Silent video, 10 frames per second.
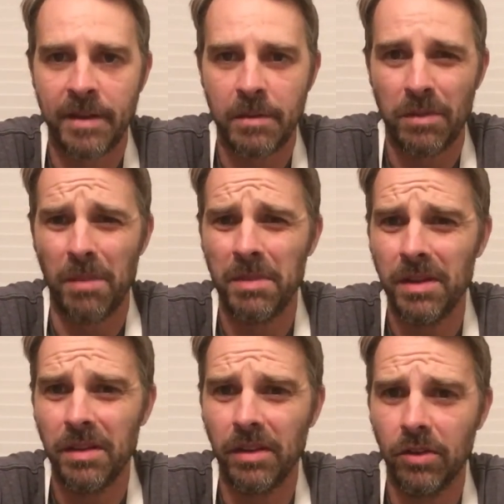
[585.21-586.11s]

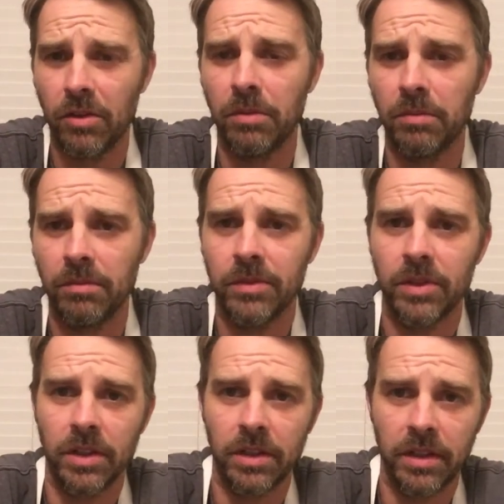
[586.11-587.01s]
probably a little
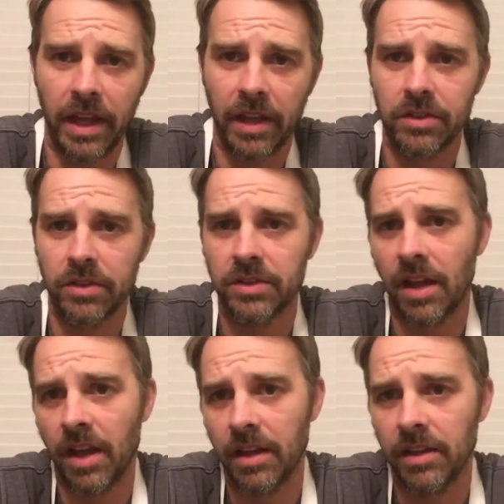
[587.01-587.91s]

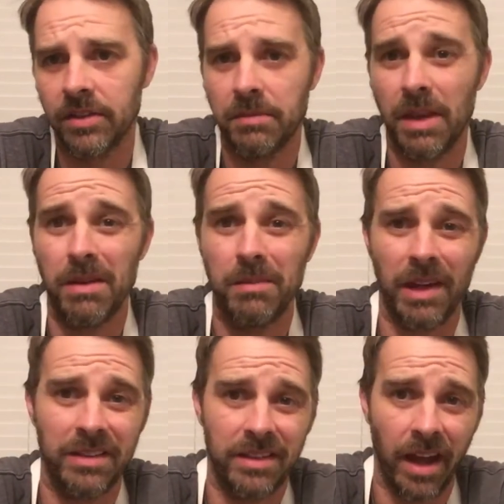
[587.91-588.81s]
exercise, maybe my
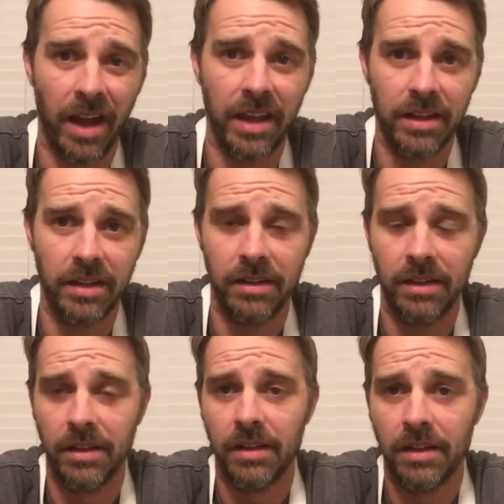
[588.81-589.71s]
diet,
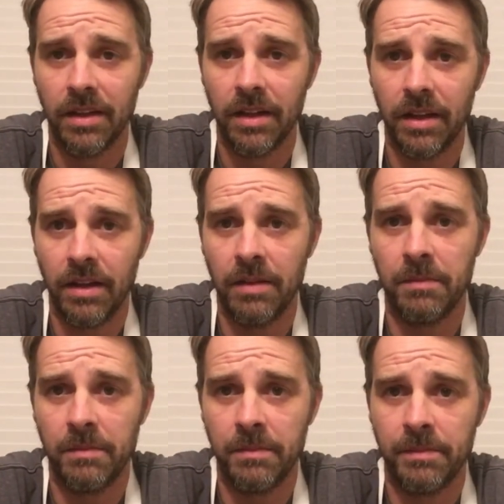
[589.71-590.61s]

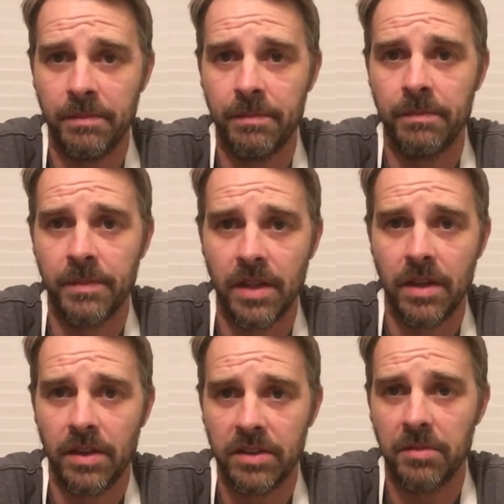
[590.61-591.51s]
some
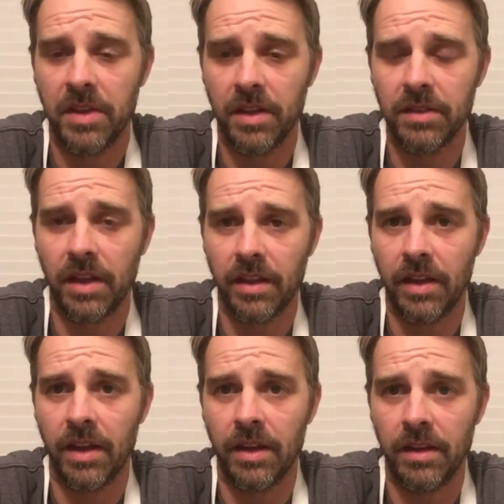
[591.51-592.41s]
things like
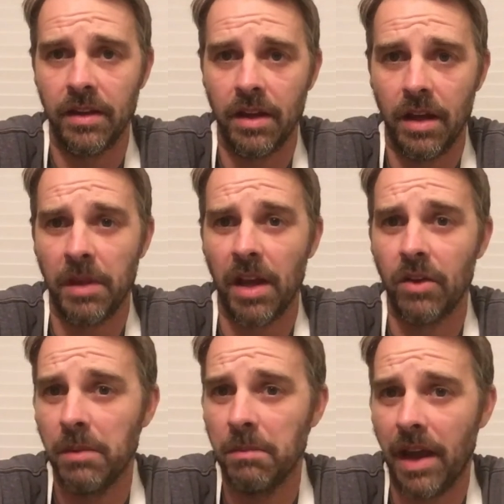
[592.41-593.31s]
that. I'm not
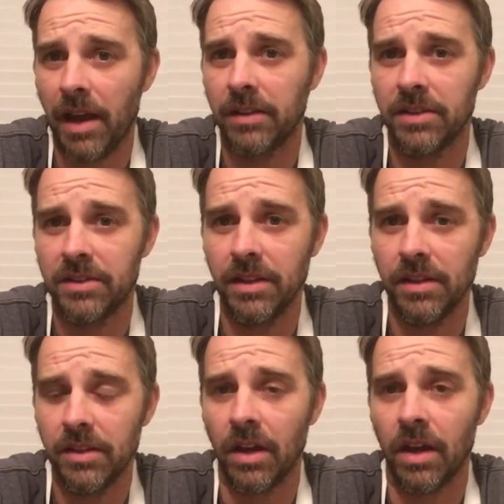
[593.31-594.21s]
going back to see
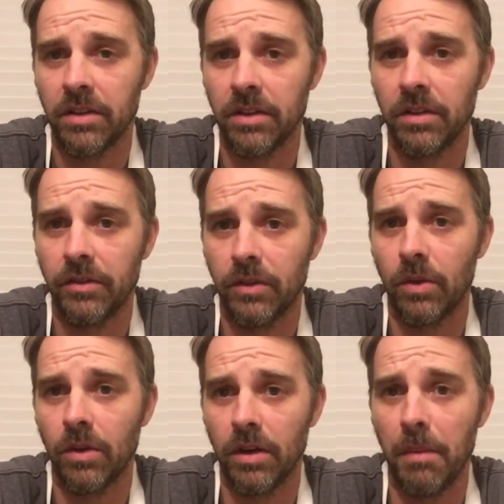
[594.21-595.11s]
the doctor
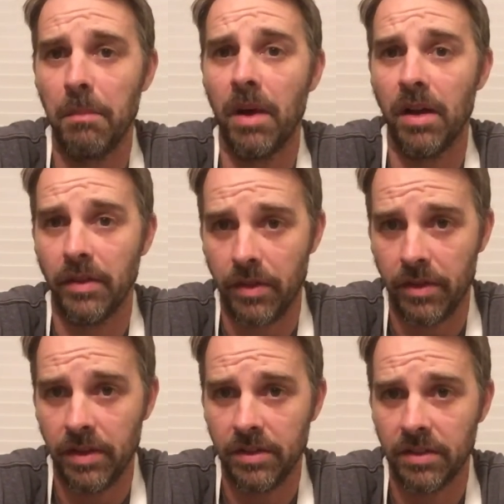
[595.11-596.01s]
for a month.
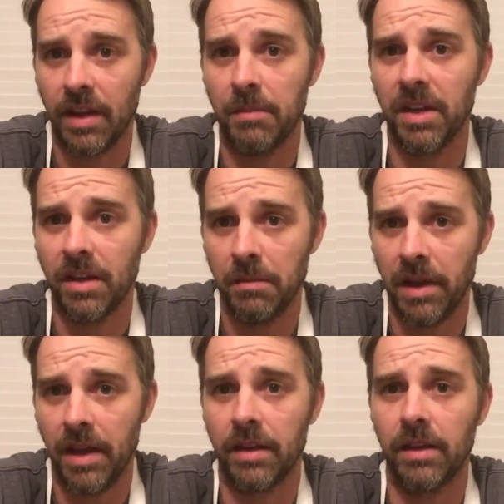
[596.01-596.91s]
He's going to have me come
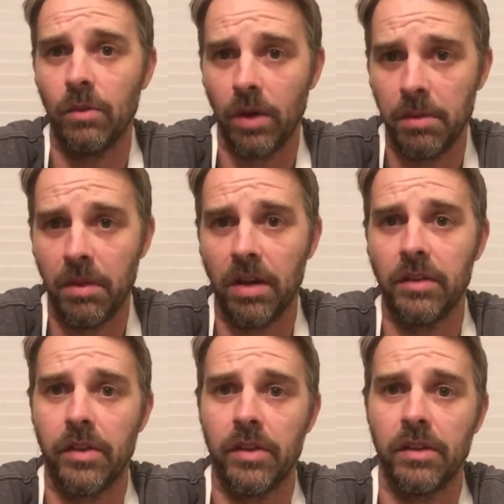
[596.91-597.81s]
back in 1
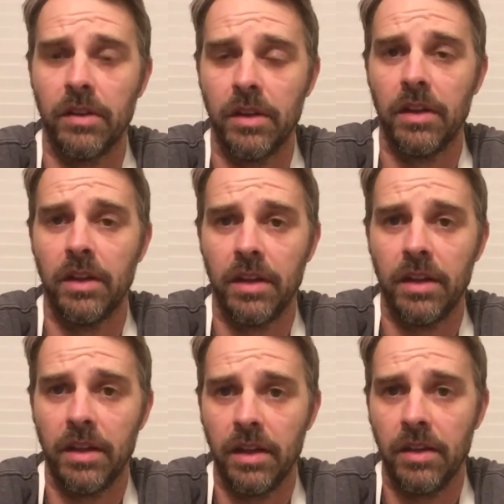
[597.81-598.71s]
month.
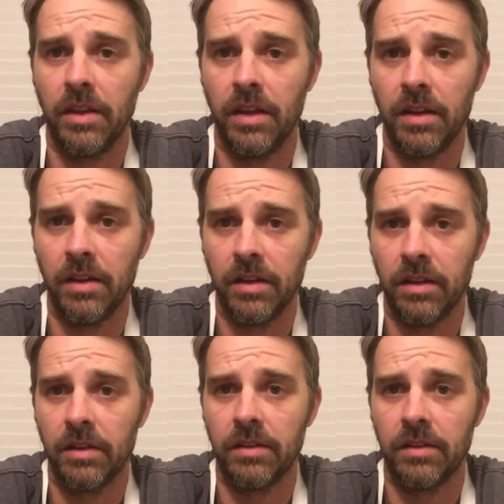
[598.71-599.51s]
And then